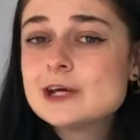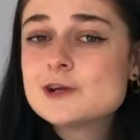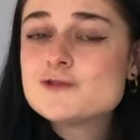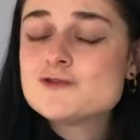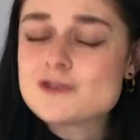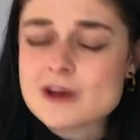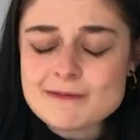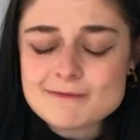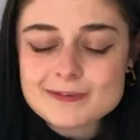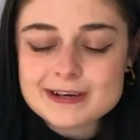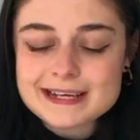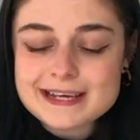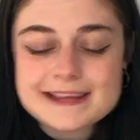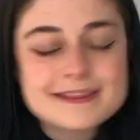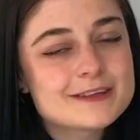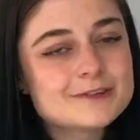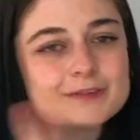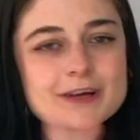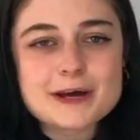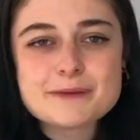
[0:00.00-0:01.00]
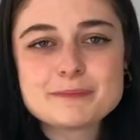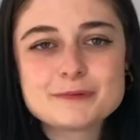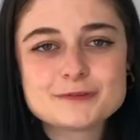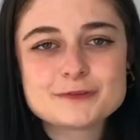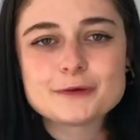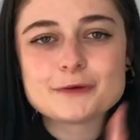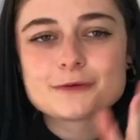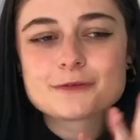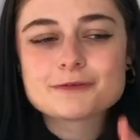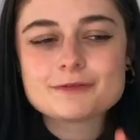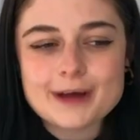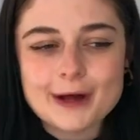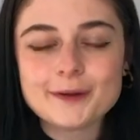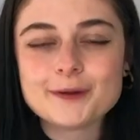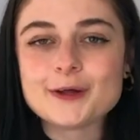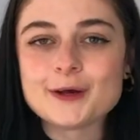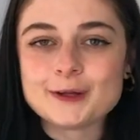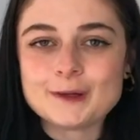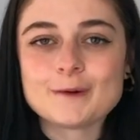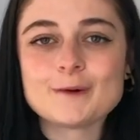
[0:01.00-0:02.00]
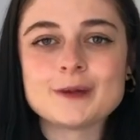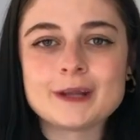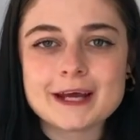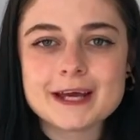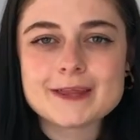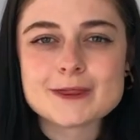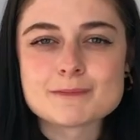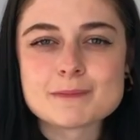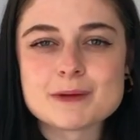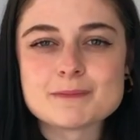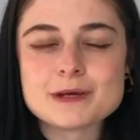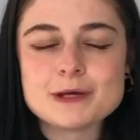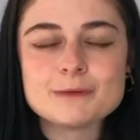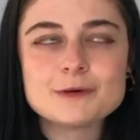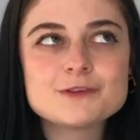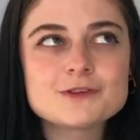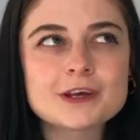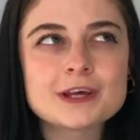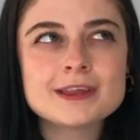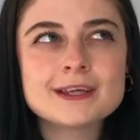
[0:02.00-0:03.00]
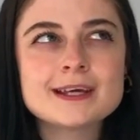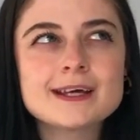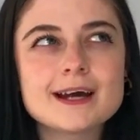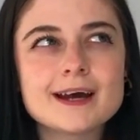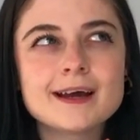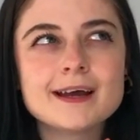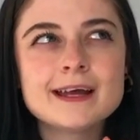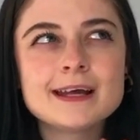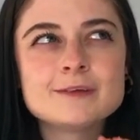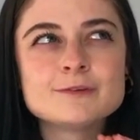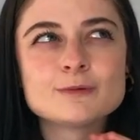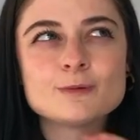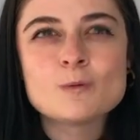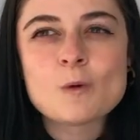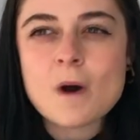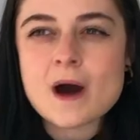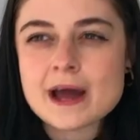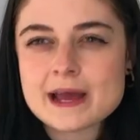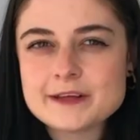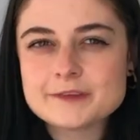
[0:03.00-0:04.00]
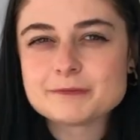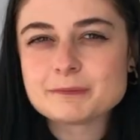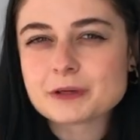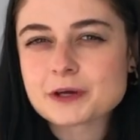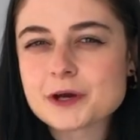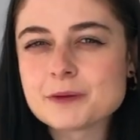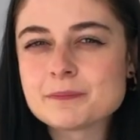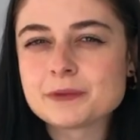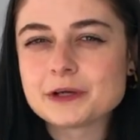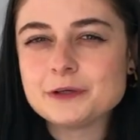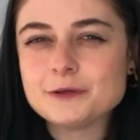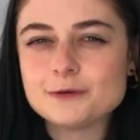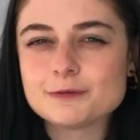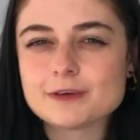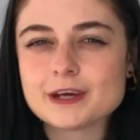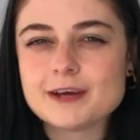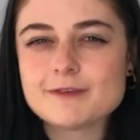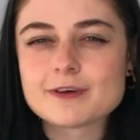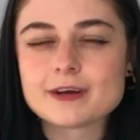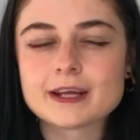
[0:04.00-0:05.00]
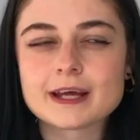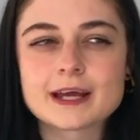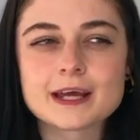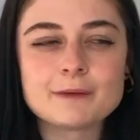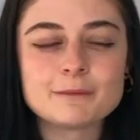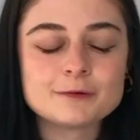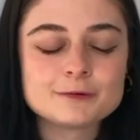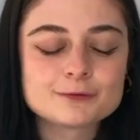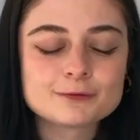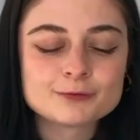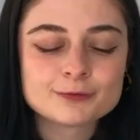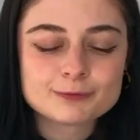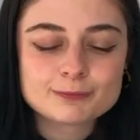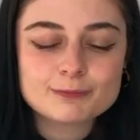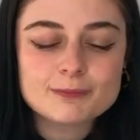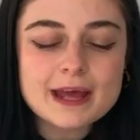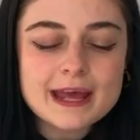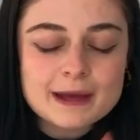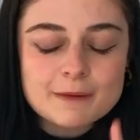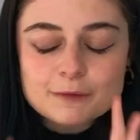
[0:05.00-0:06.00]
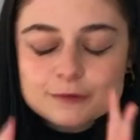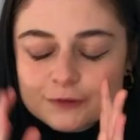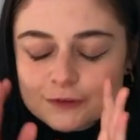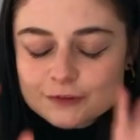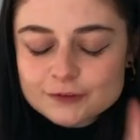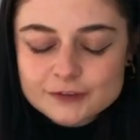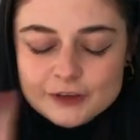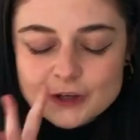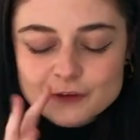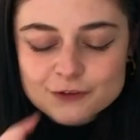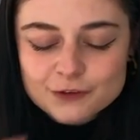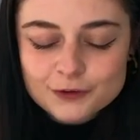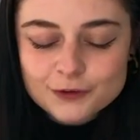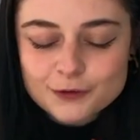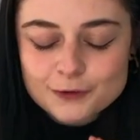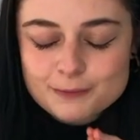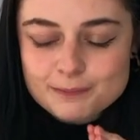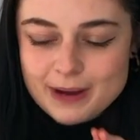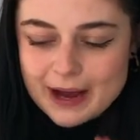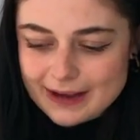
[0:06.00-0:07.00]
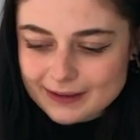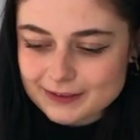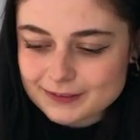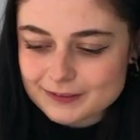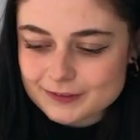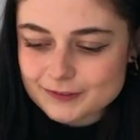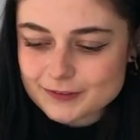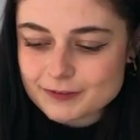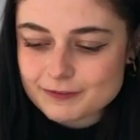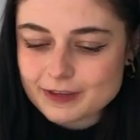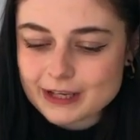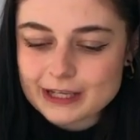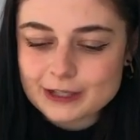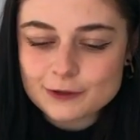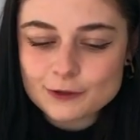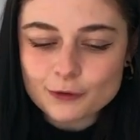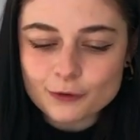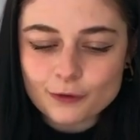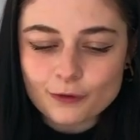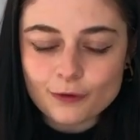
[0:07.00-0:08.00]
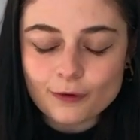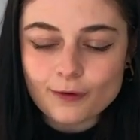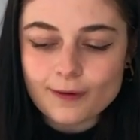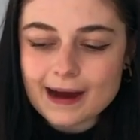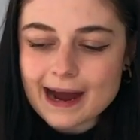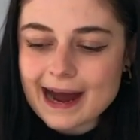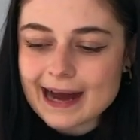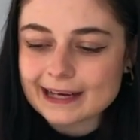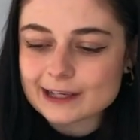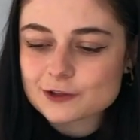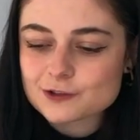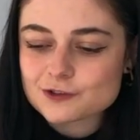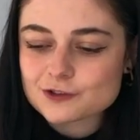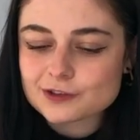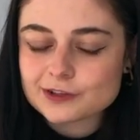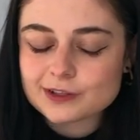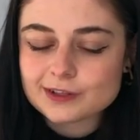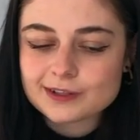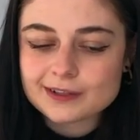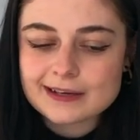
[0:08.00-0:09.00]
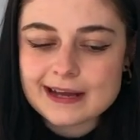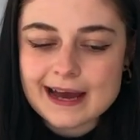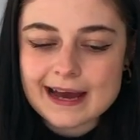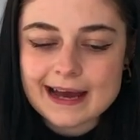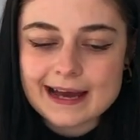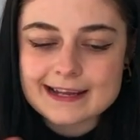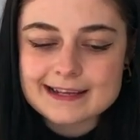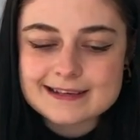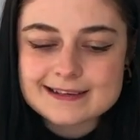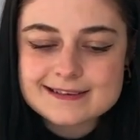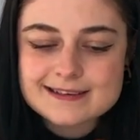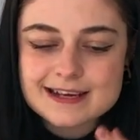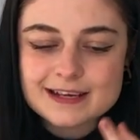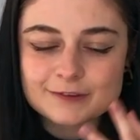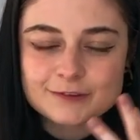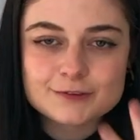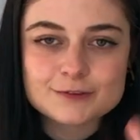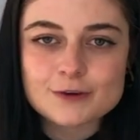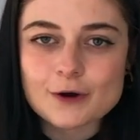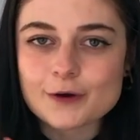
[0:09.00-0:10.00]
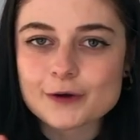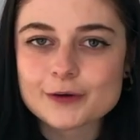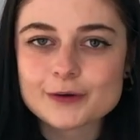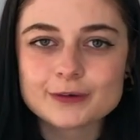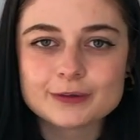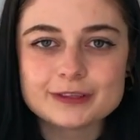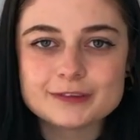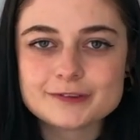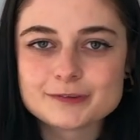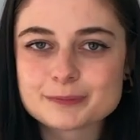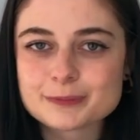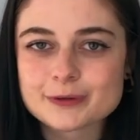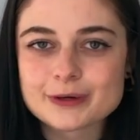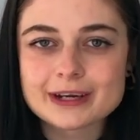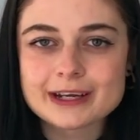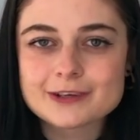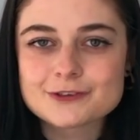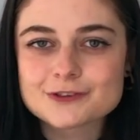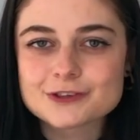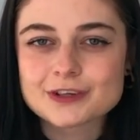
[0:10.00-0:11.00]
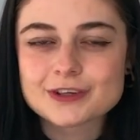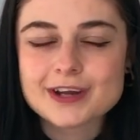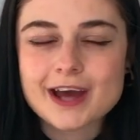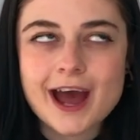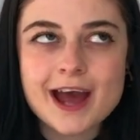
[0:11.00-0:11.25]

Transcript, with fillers: Generally, this episode felt a lot like The Mummy, which I think is why it's become my new favourite. Like, it was it was just such a good balance of, like, gore, action, and historical inspiration.